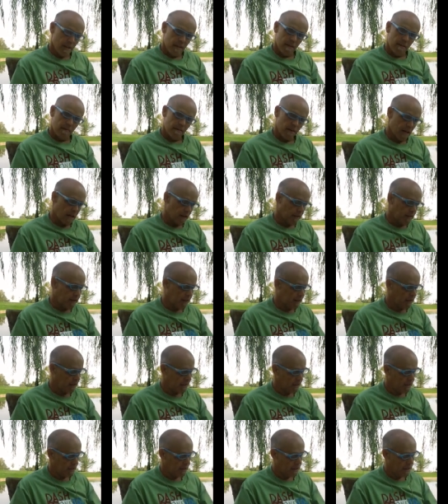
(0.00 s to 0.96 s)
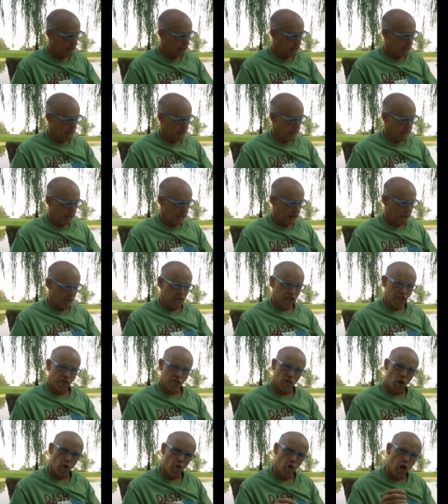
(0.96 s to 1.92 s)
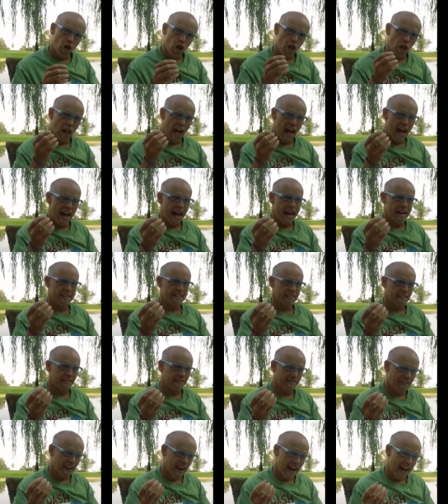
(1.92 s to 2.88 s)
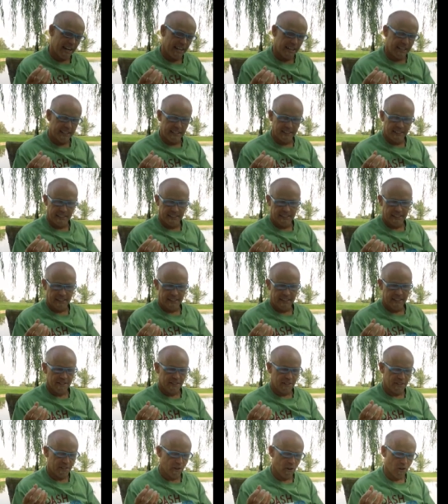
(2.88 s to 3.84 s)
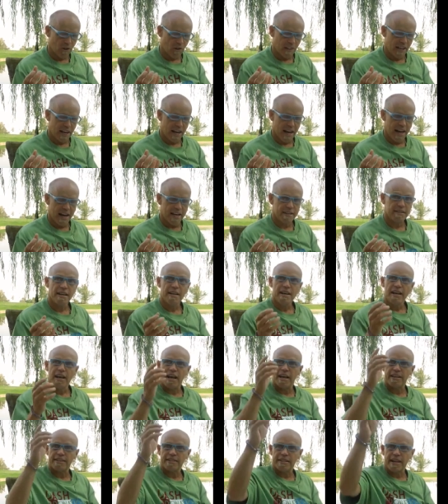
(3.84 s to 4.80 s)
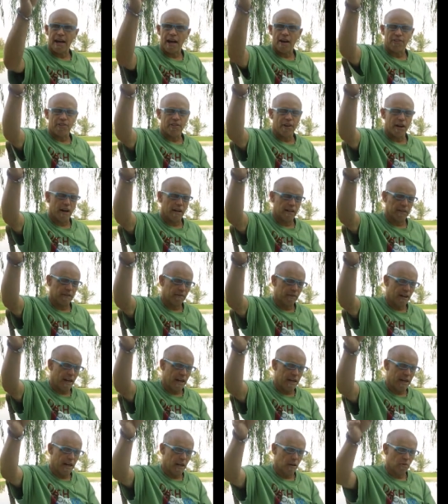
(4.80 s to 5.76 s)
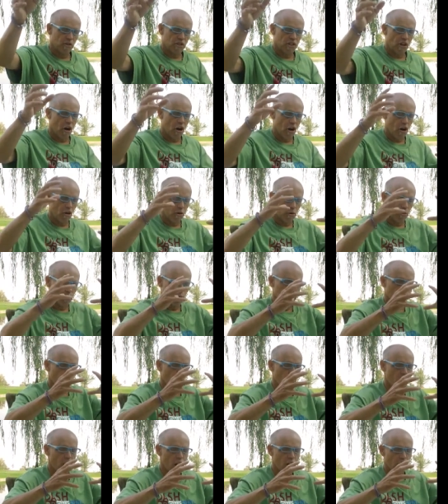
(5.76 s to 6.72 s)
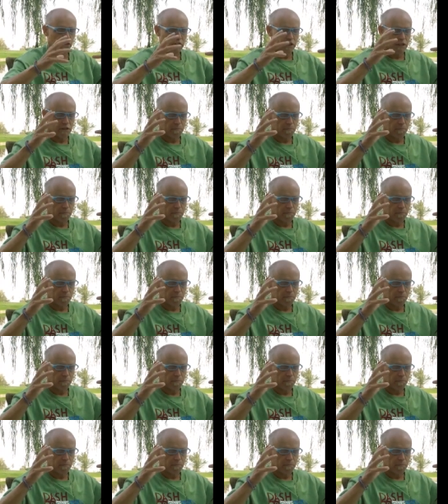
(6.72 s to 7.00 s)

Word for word: Well, it was so class divided, so class, as South Ogden right here was all the real wealth, this